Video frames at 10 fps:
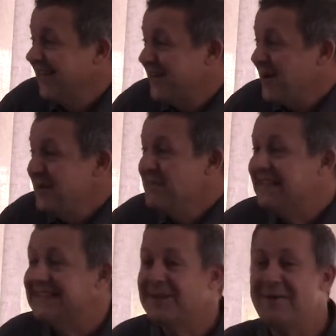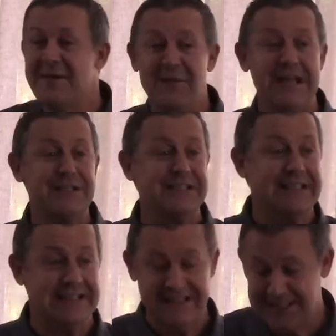It kind of messes up our manger
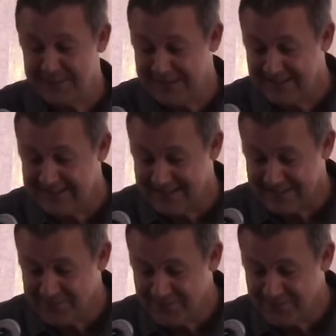scene a little bit, doesn't it?